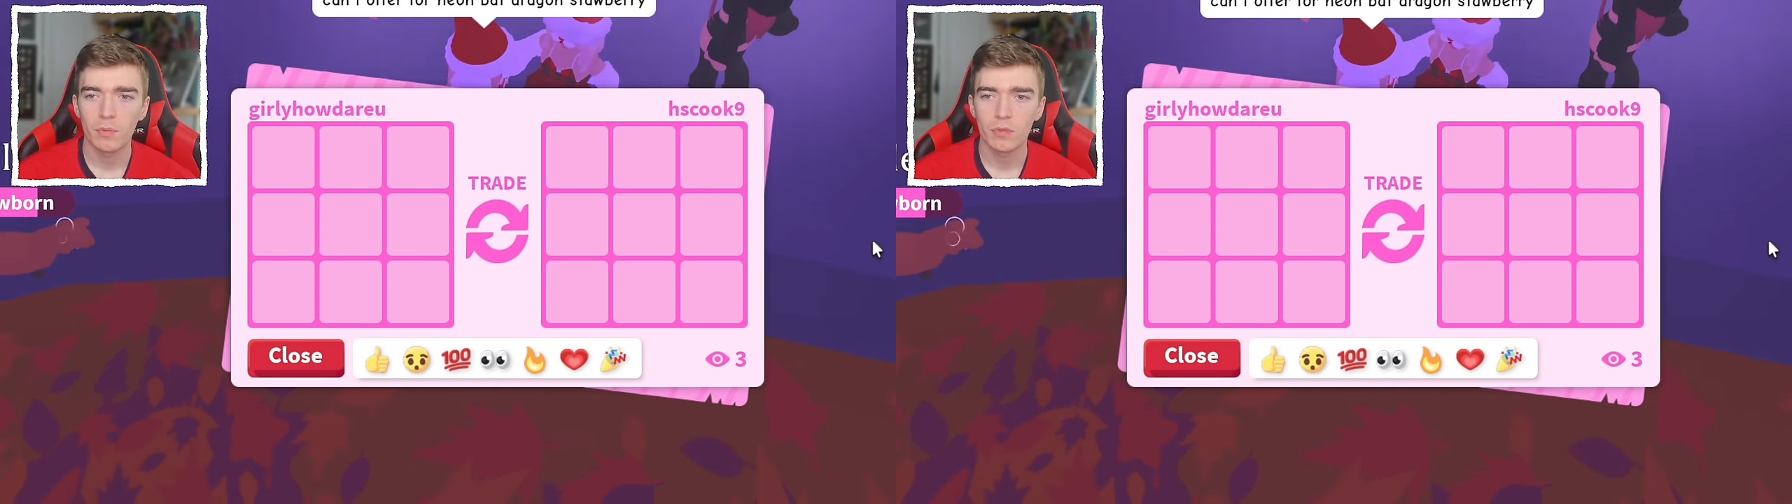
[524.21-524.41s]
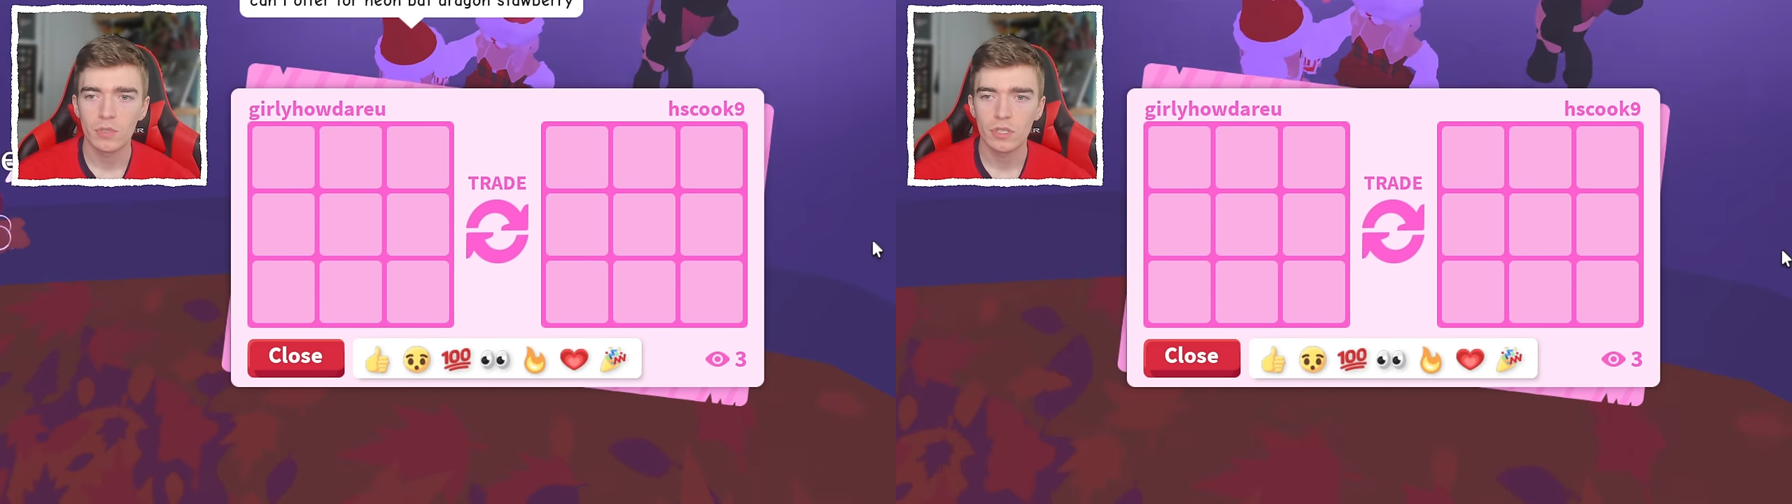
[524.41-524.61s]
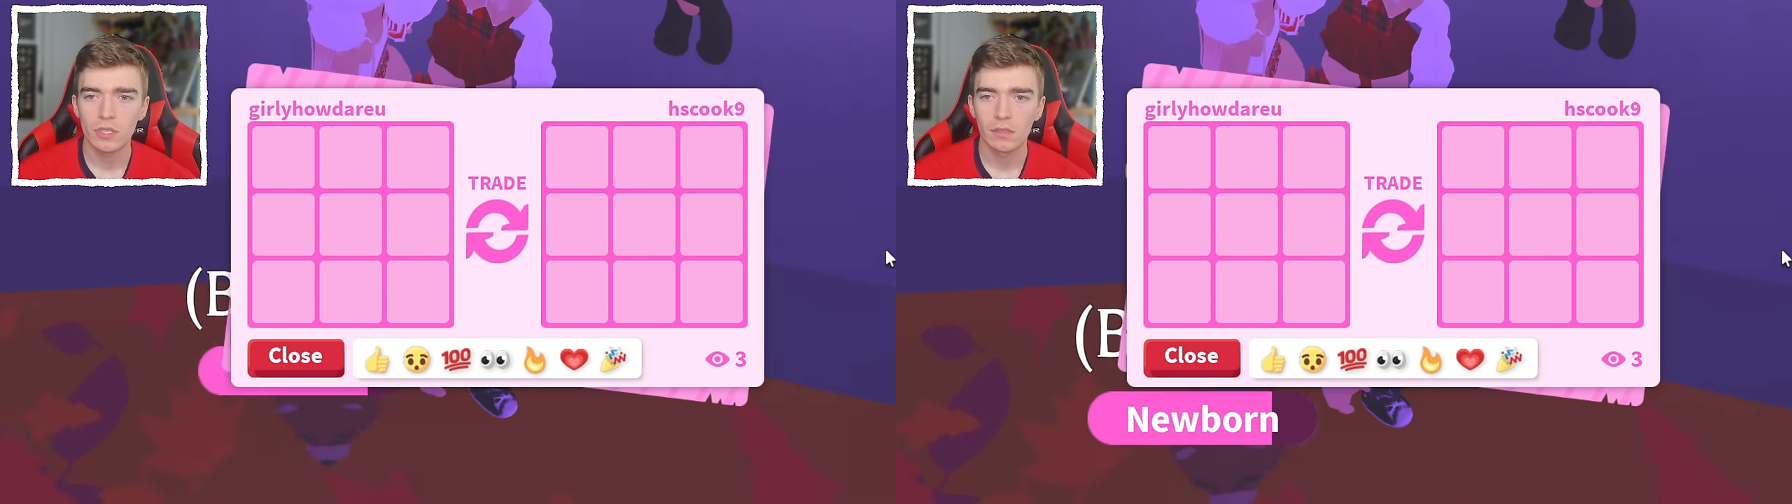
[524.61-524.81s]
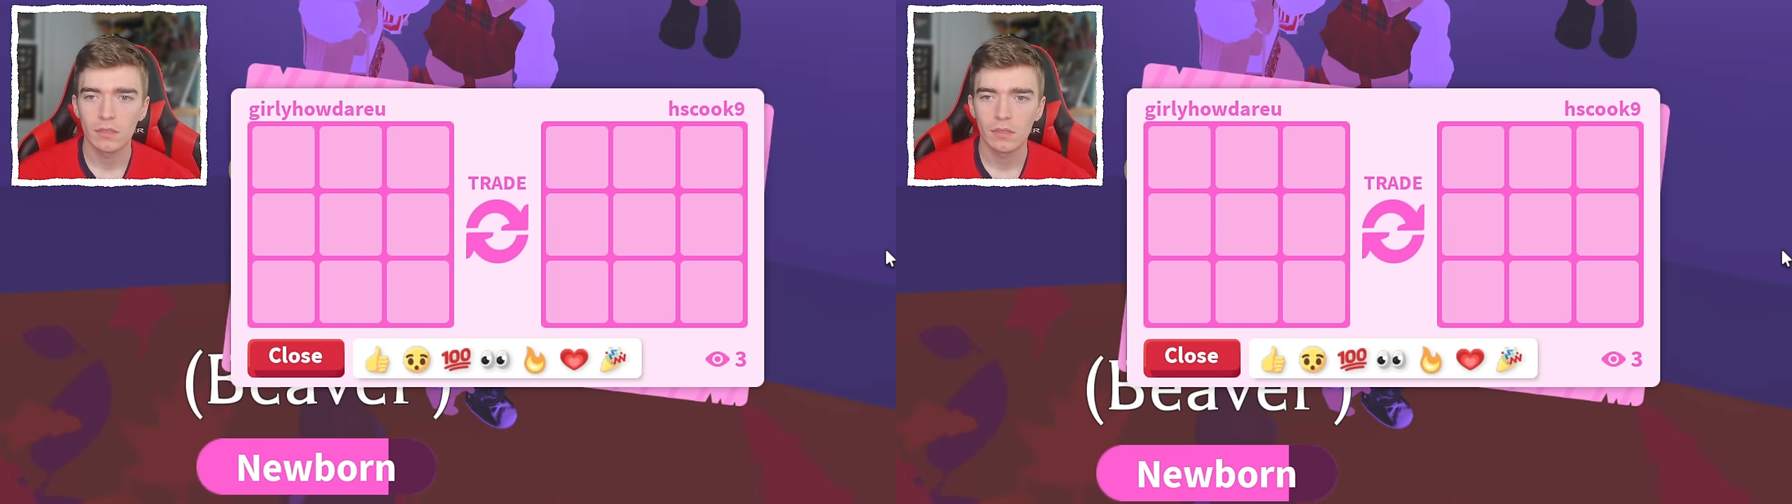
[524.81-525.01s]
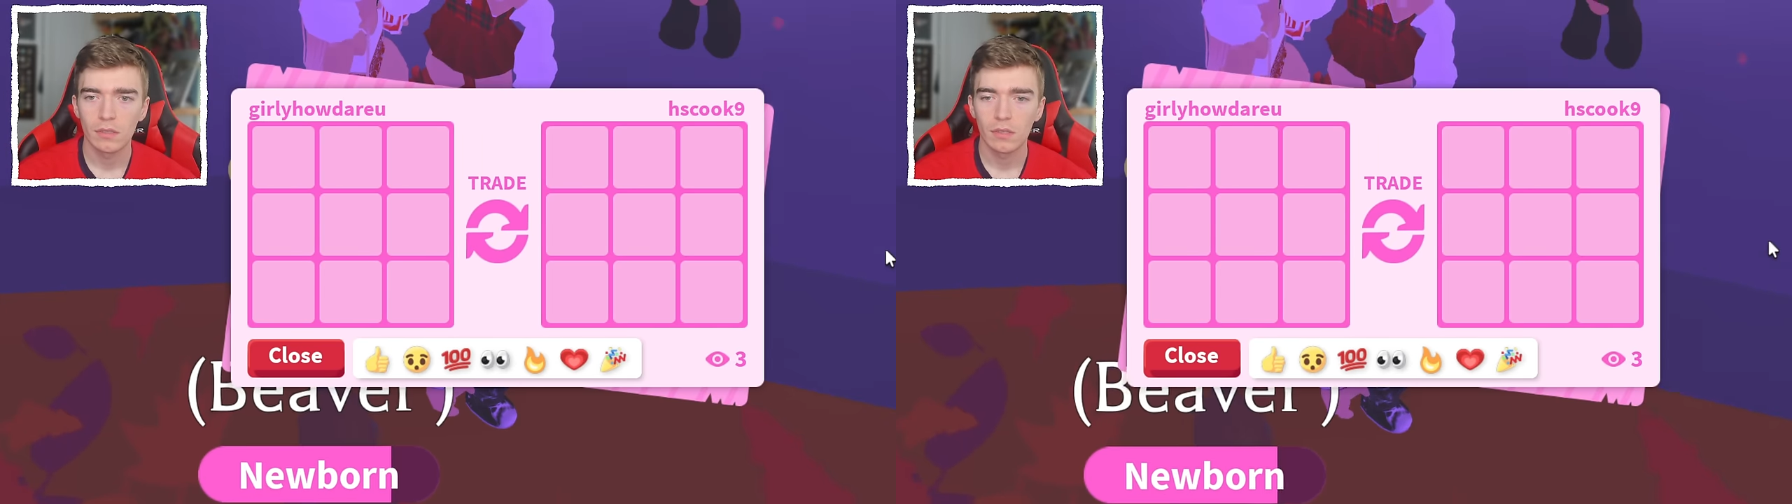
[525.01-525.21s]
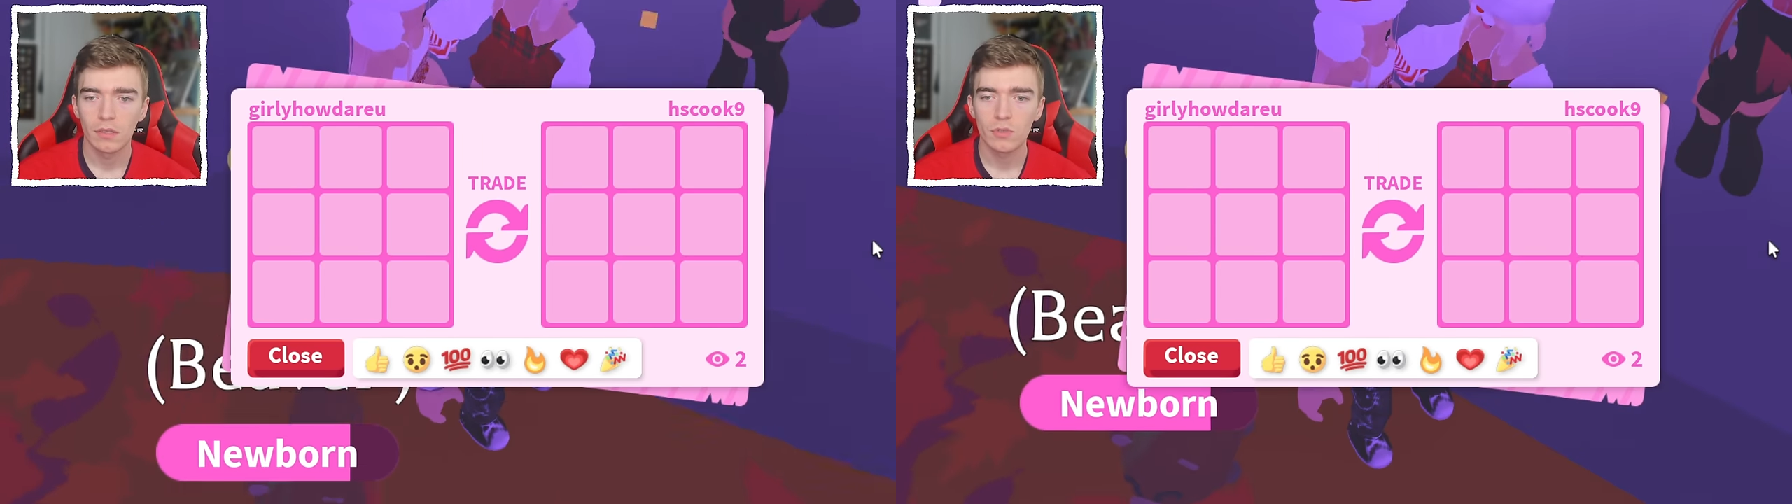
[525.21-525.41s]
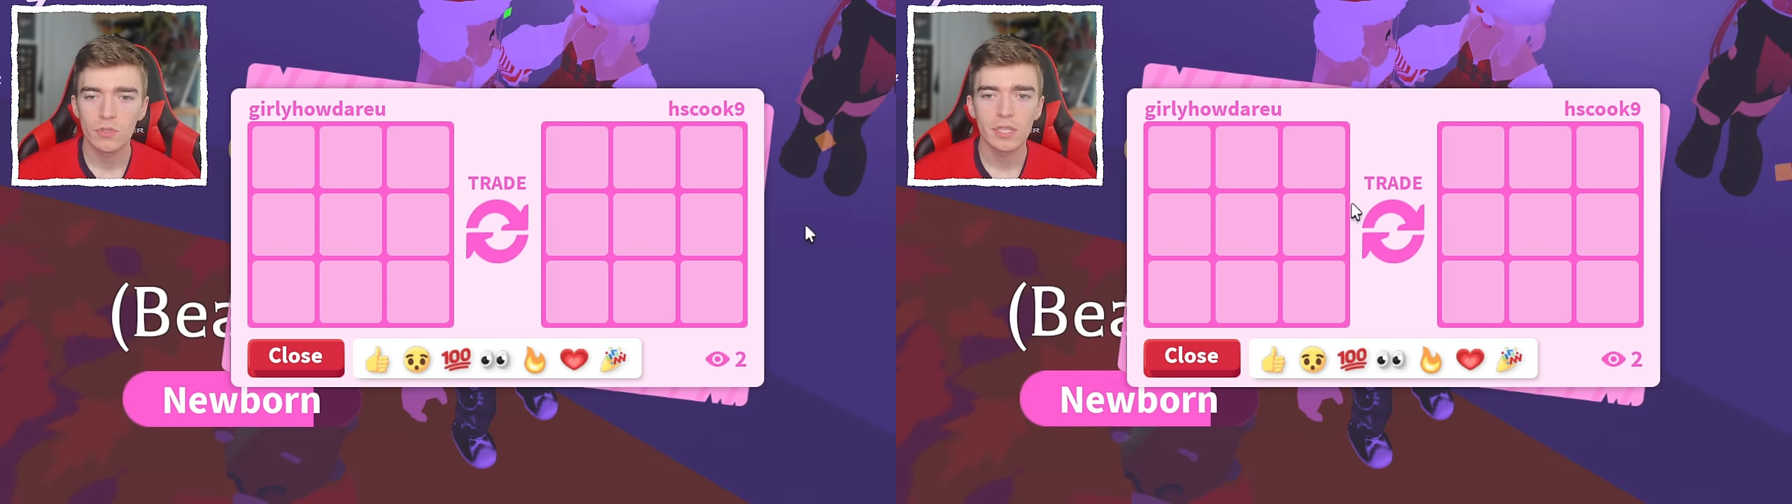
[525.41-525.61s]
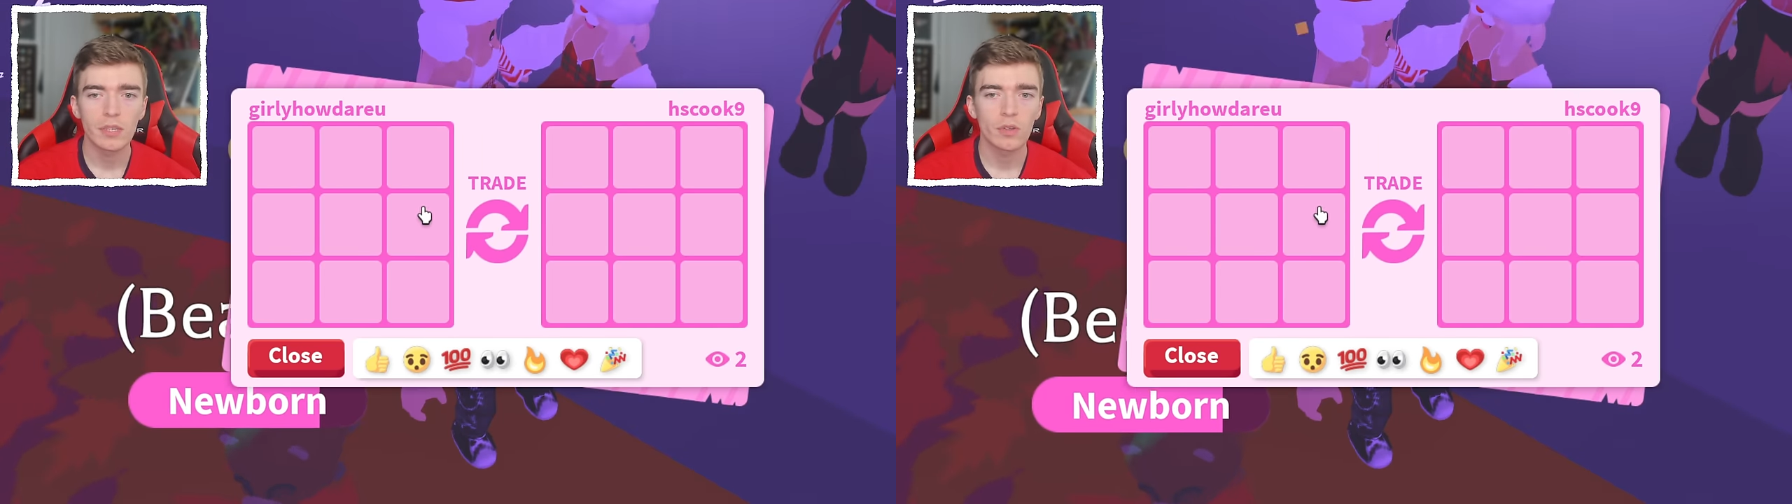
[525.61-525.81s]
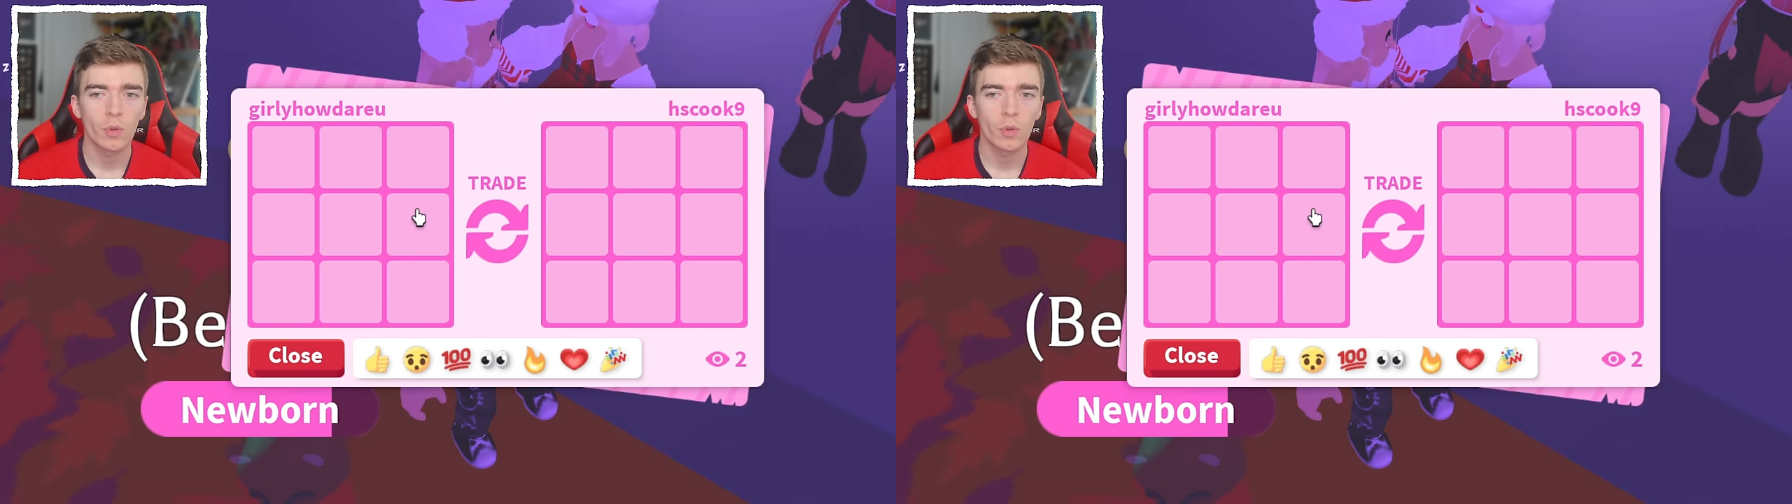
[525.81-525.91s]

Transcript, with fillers: you just said you're